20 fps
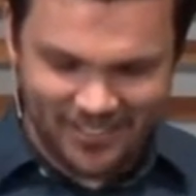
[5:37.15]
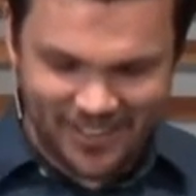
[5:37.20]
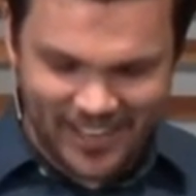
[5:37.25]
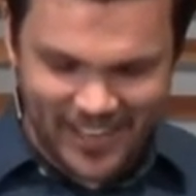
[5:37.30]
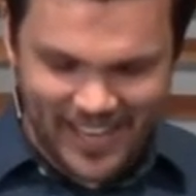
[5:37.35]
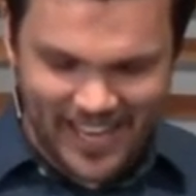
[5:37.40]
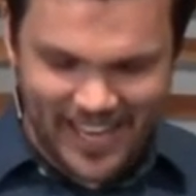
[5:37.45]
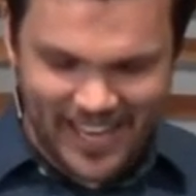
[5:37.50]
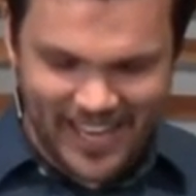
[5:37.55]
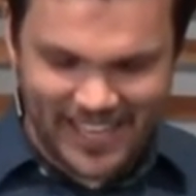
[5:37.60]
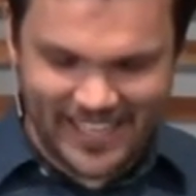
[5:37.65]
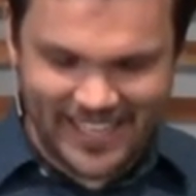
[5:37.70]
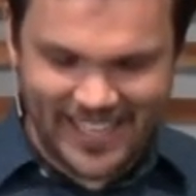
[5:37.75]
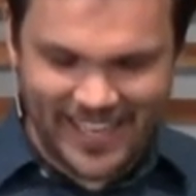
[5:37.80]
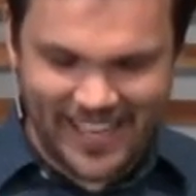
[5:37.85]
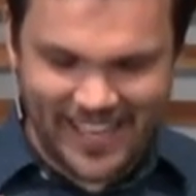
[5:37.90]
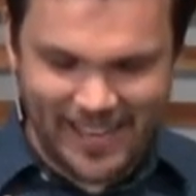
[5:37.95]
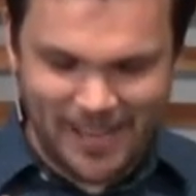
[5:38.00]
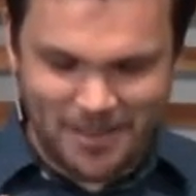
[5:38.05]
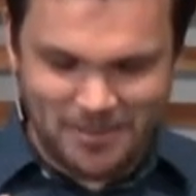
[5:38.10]
And
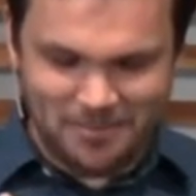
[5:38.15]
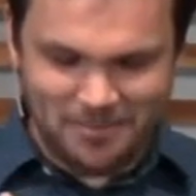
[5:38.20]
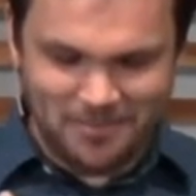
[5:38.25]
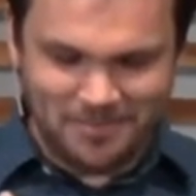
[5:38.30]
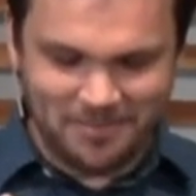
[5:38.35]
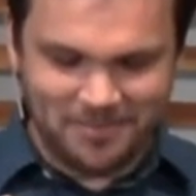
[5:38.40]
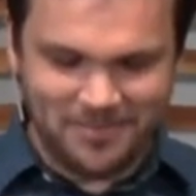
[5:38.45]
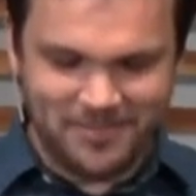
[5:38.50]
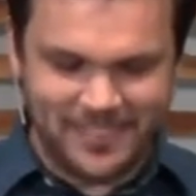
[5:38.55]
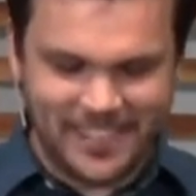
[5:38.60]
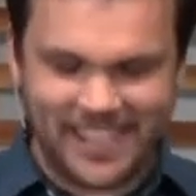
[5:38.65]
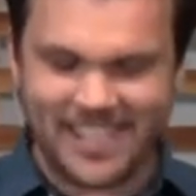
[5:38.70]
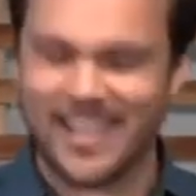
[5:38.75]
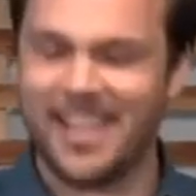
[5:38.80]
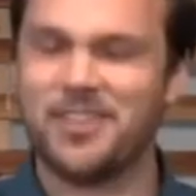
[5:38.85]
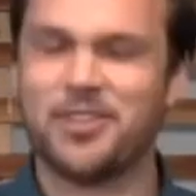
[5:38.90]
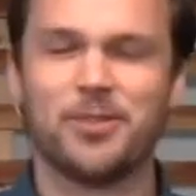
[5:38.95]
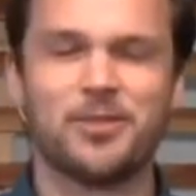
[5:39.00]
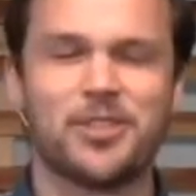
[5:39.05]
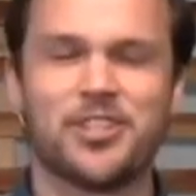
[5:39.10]
um,
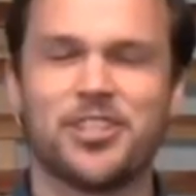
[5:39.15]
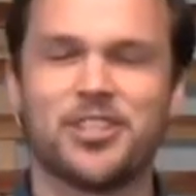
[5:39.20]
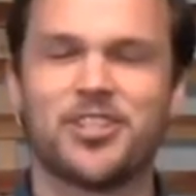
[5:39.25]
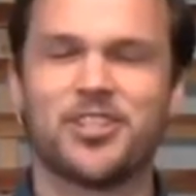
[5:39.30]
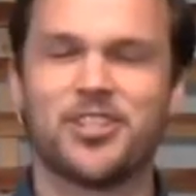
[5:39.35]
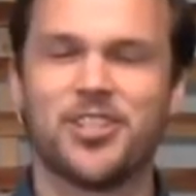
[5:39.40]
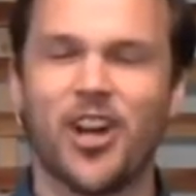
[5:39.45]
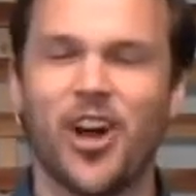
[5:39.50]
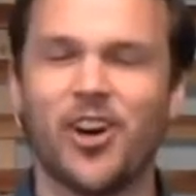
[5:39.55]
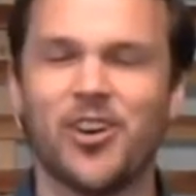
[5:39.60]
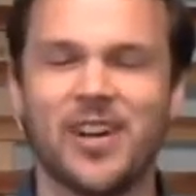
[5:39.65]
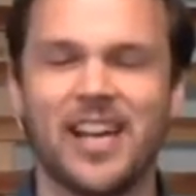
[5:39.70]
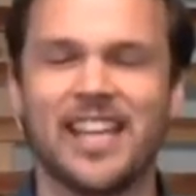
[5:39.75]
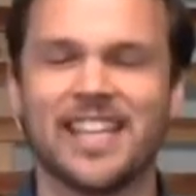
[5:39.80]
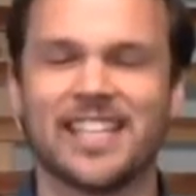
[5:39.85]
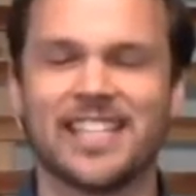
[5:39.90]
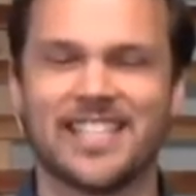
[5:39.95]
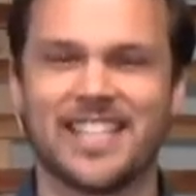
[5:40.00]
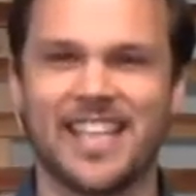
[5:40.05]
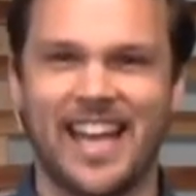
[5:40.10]
it was just so
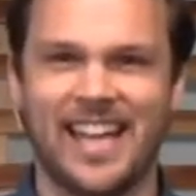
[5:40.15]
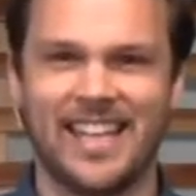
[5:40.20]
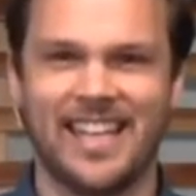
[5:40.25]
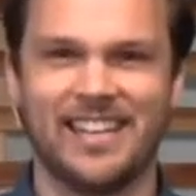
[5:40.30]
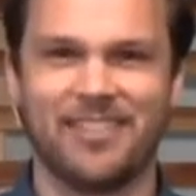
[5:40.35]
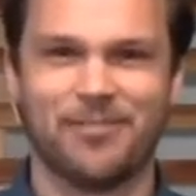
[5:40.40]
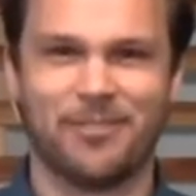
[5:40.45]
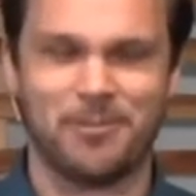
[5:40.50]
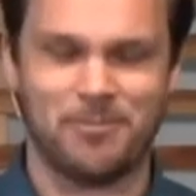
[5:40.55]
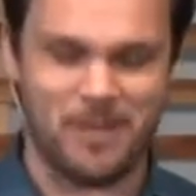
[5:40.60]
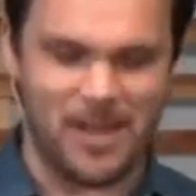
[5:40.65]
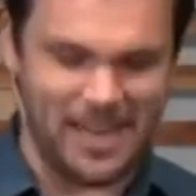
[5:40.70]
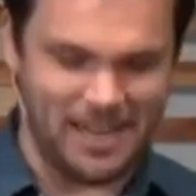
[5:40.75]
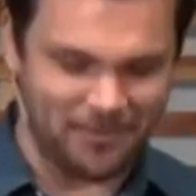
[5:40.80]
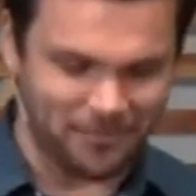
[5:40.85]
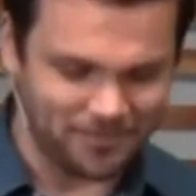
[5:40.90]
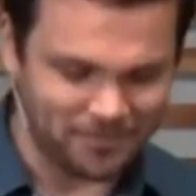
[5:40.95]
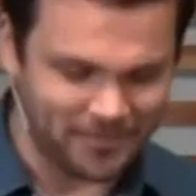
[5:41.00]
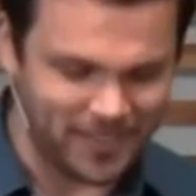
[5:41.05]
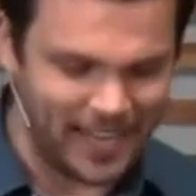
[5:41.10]
exciting for me
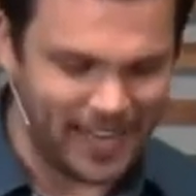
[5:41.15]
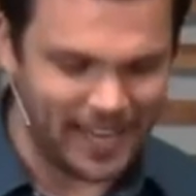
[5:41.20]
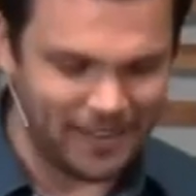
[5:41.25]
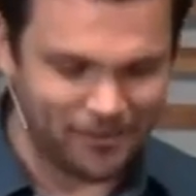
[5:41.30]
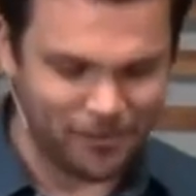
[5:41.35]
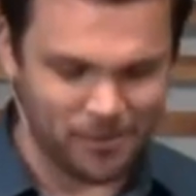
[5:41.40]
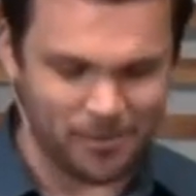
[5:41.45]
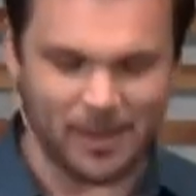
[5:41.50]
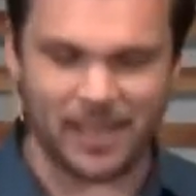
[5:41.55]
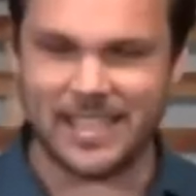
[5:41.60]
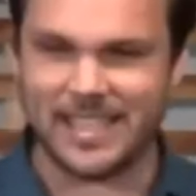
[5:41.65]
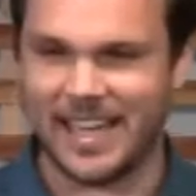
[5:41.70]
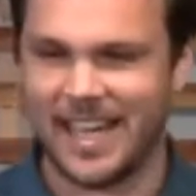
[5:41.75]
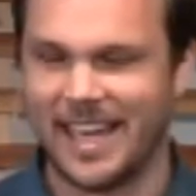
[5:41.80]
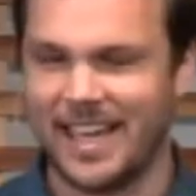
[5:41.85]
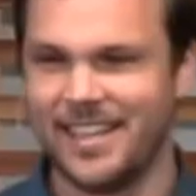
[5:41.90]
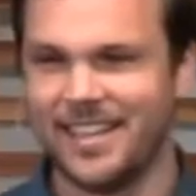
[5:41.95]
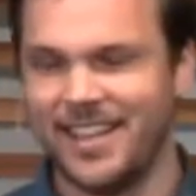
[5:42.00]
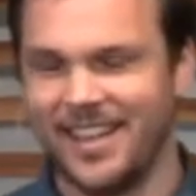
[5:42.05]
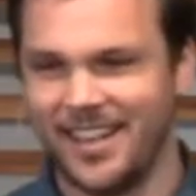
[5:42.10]
and for my
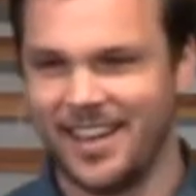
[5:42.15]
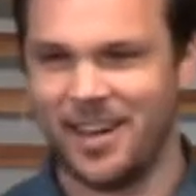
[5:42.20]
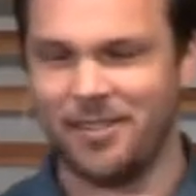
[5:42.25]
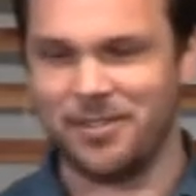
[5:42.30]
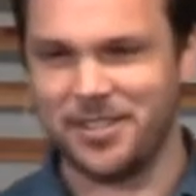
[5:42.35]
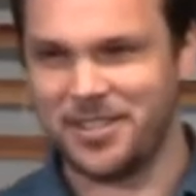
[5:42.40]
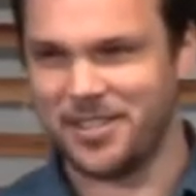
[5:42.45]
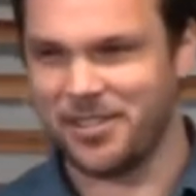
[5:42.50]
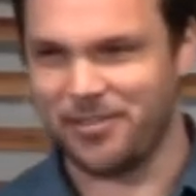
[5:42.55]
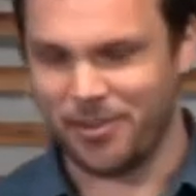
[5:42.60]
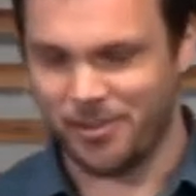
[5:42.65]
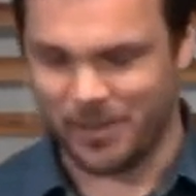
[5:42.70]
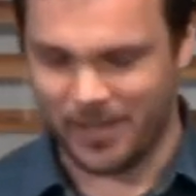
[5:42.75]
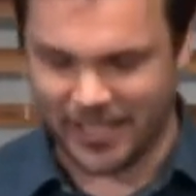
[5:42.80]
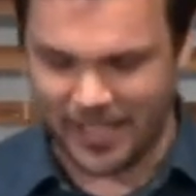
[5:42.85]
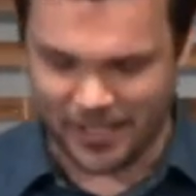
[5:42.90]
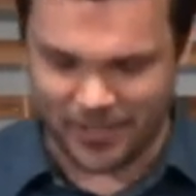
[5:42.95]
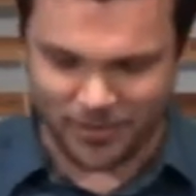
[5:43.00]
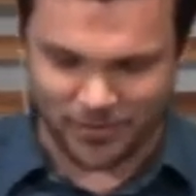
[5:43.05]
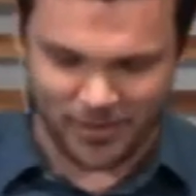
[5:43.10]
dad, and obviously for my
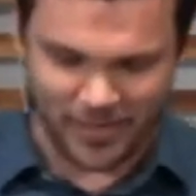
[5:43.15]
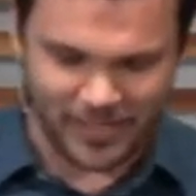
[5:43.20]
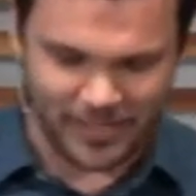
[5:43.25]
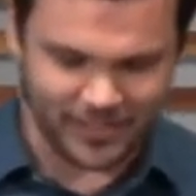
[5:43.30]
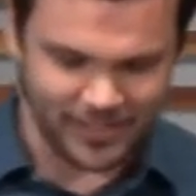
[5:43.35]
dad's friend.